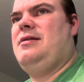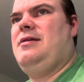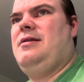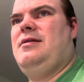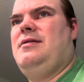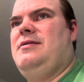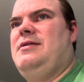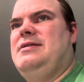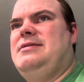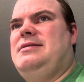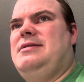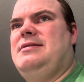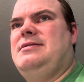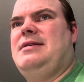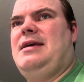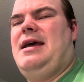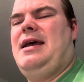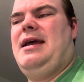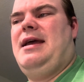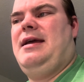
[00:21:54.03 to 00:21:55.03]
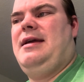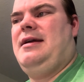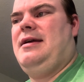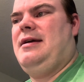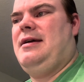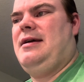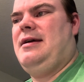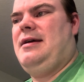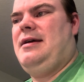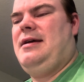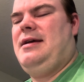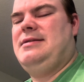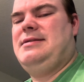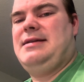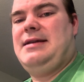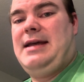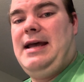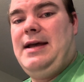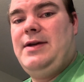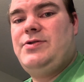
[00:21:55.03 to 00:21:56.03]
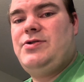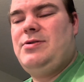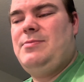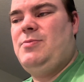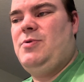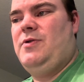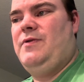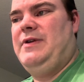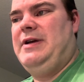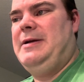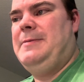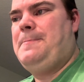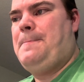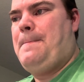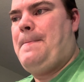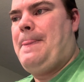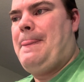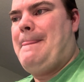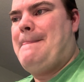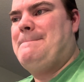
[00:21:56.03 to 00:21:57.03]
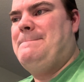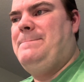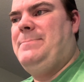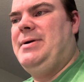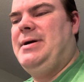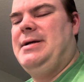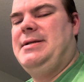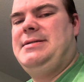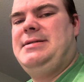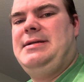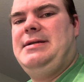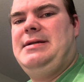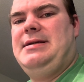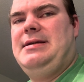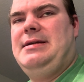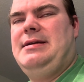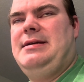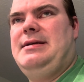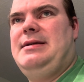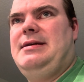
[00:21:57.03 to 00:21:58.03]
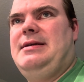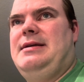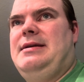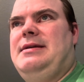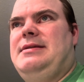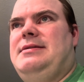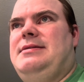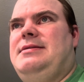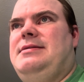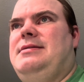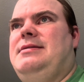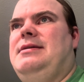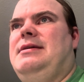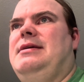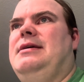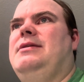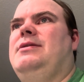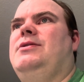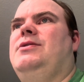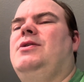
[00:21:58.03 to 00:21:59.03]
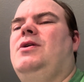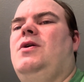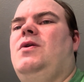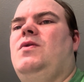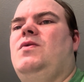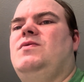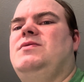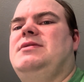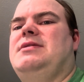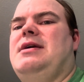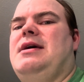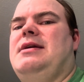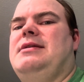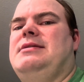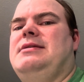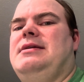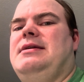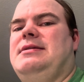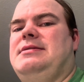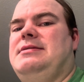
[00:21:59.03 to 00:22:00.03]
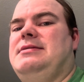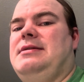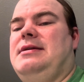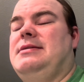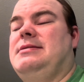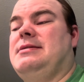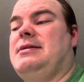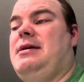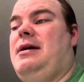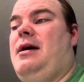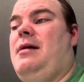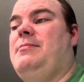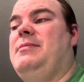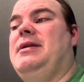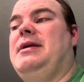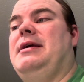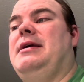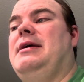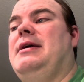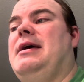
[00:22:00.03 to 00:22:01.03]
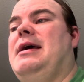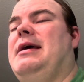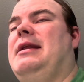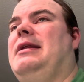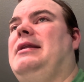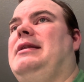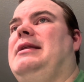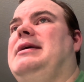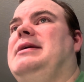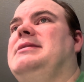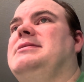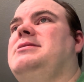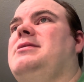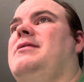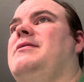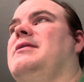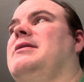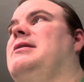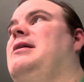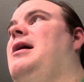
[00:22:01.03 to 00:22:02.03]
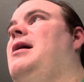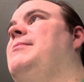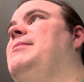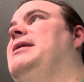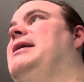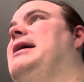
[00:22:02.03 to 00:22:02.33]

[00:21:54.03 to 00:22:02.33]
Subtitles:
this is it's a gangster movie, but it knows that it's a comedy, and it leans on the comedy